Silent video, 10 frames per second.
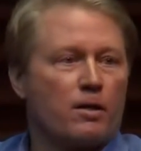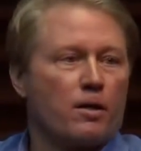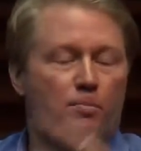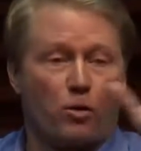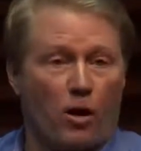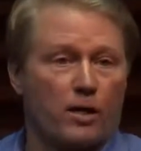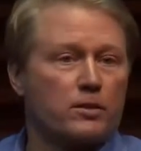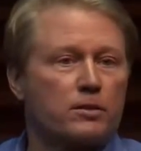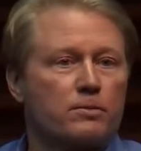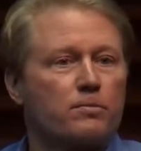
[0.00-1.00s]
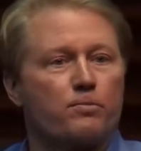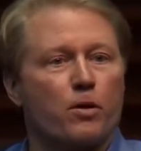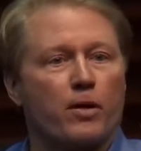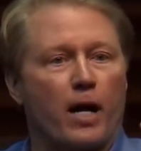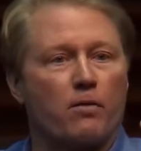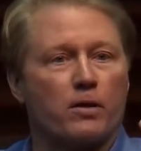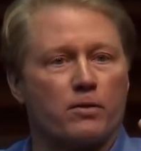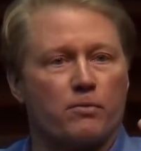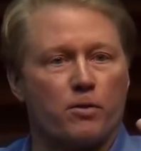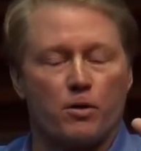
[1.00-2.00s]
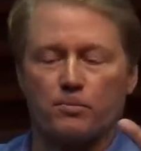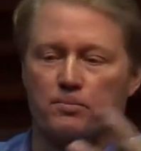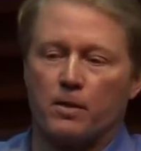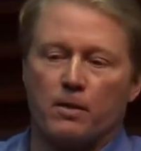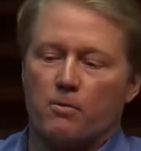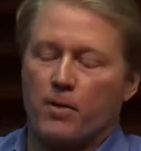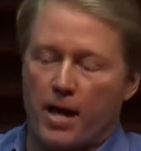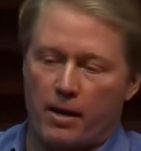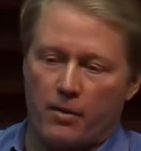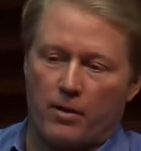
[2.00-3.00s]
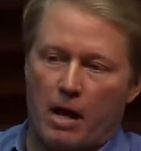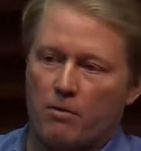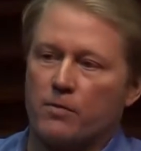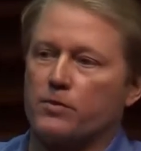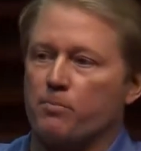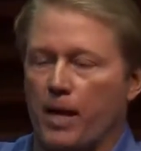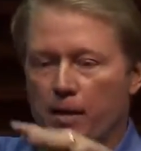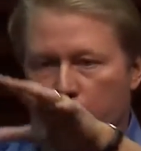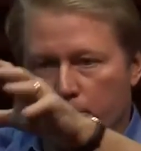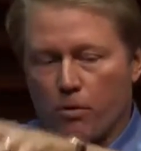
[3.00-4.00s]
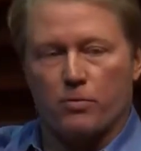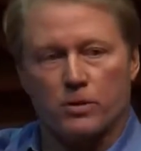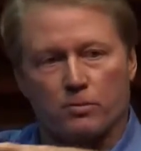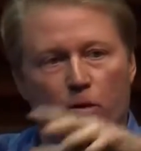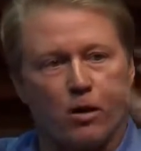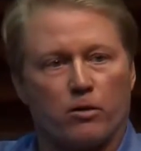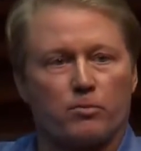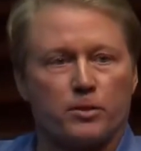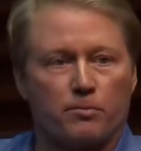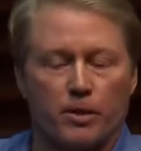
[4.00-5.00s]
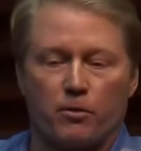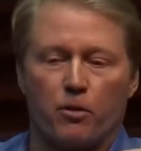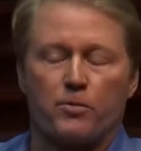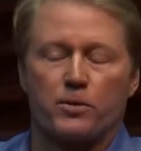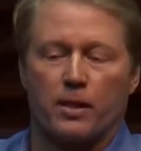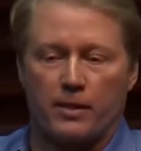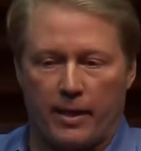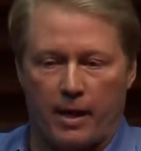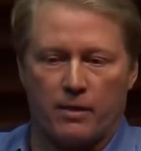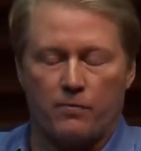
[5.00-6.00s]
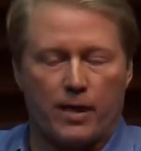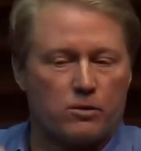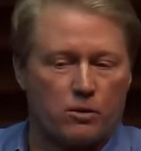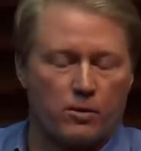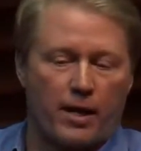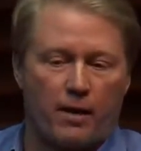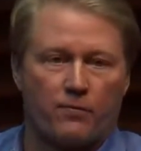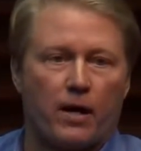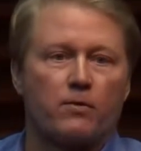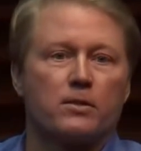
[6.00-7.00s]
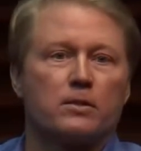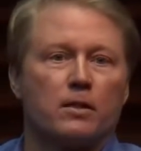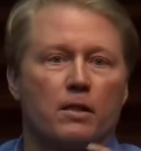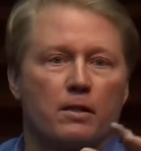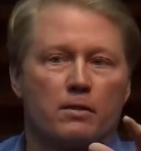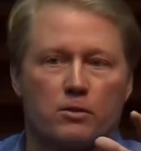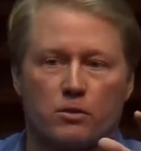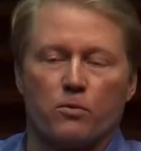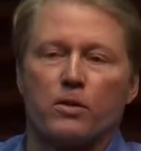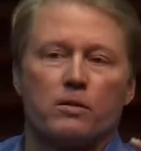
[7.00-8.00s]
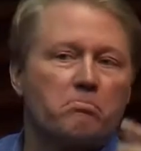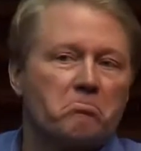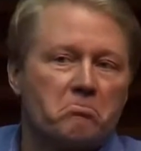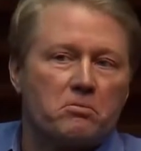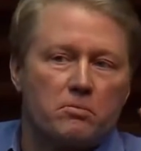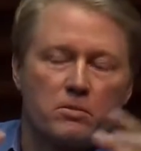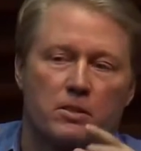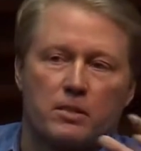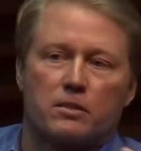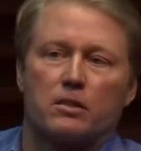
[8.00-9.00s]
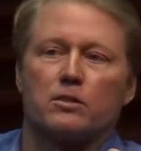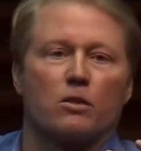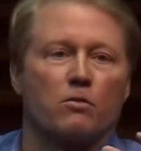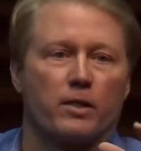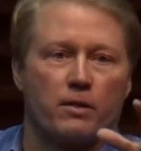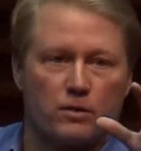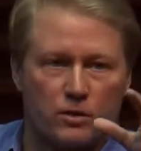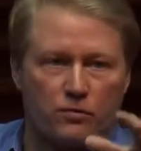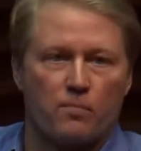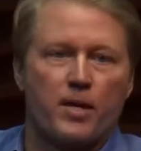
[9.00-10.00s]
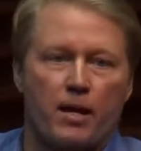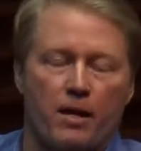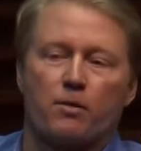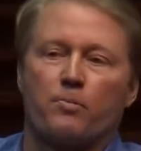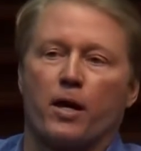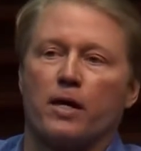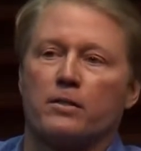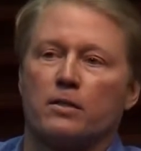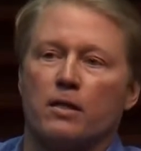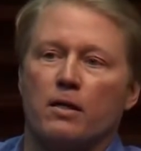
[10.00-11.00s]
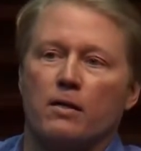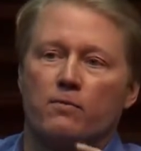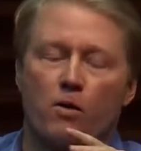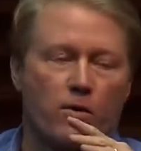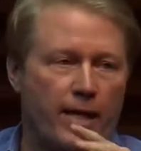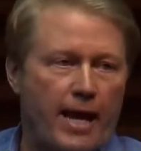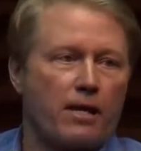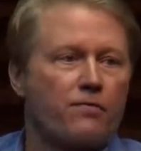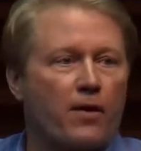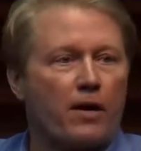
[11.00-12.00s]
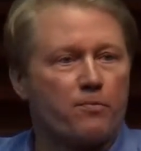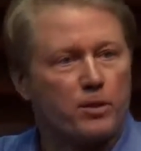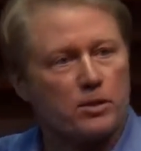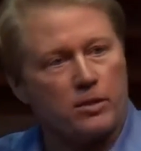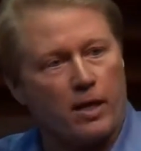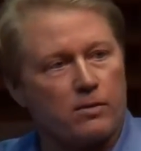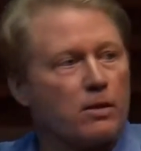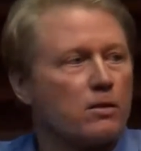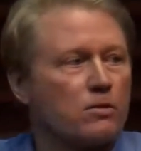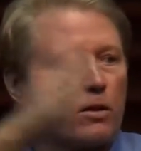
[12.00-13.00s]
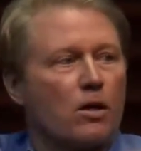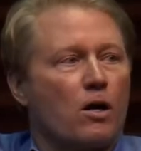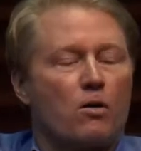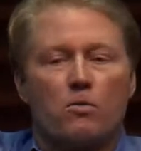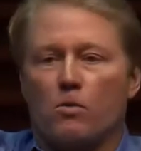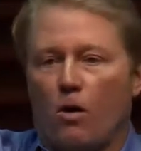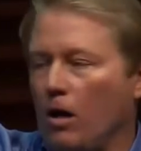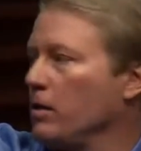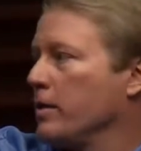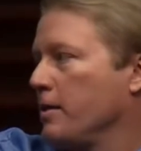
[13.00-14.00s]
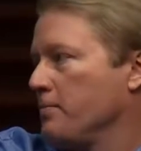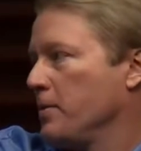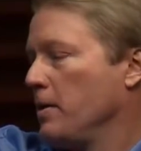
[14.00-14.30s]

Applause broke out in the room. We had another hour of debate, both in small groups and big groups. And at the end of that two and a half hours, the 260 or so leaders from that enterprise voted 85% to go all in